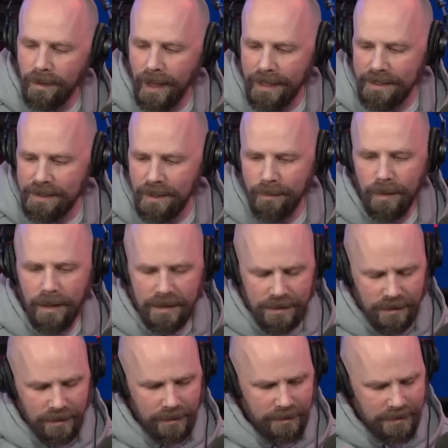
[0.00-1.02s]
as some, as
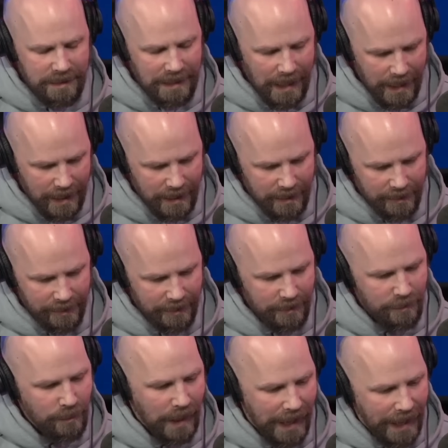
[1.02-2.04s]
you said, that
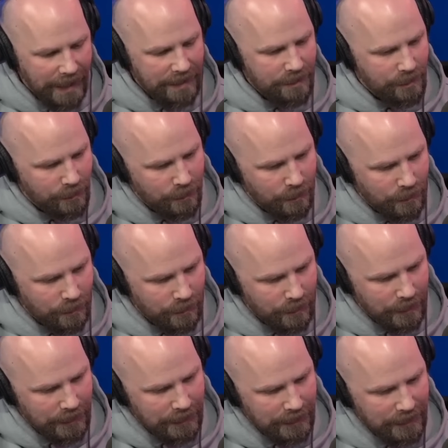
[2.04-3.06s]
you had
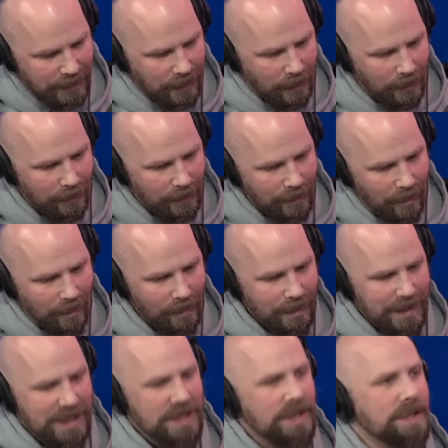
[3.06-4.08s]
to
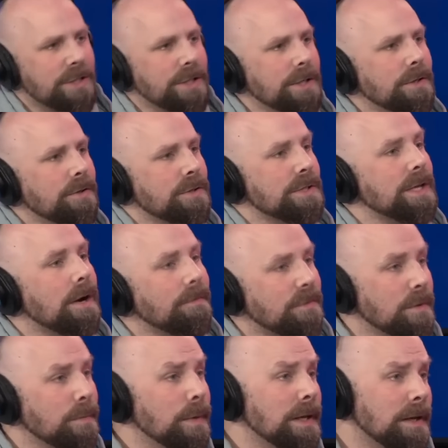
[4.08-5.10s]
condition yourself
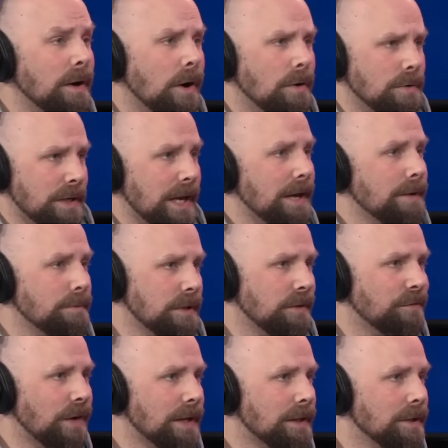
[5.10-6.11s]
to being okay with the
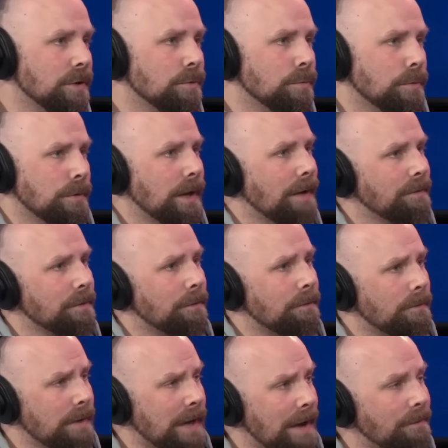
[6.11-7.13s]
fact that you will never,
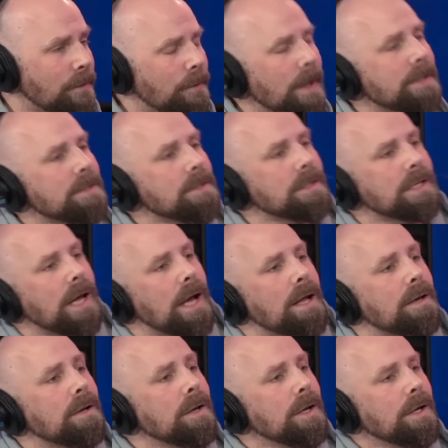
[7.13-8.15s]
never wrestle
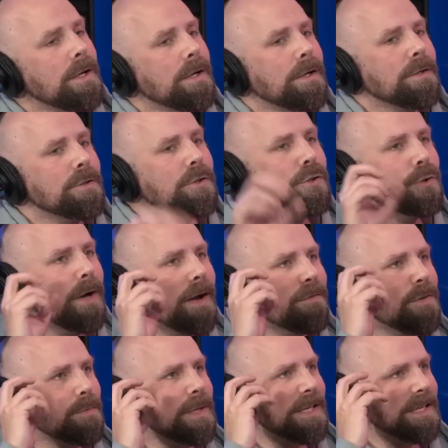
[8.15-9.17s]
again? Did you have
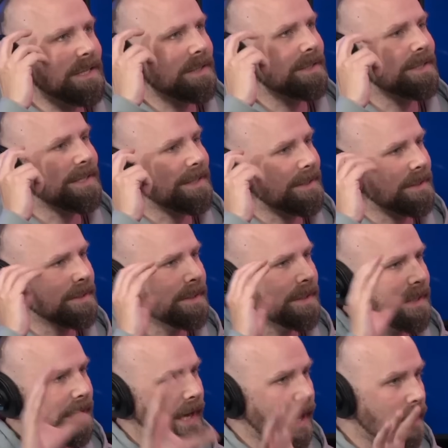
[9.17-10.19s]
to be
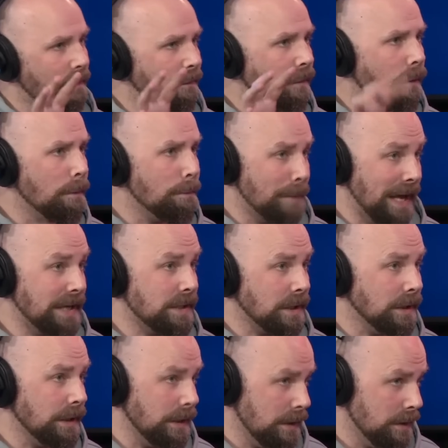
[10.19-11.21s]
careful
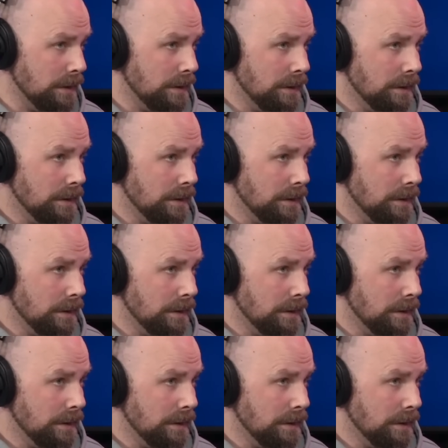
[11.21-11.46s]
mentally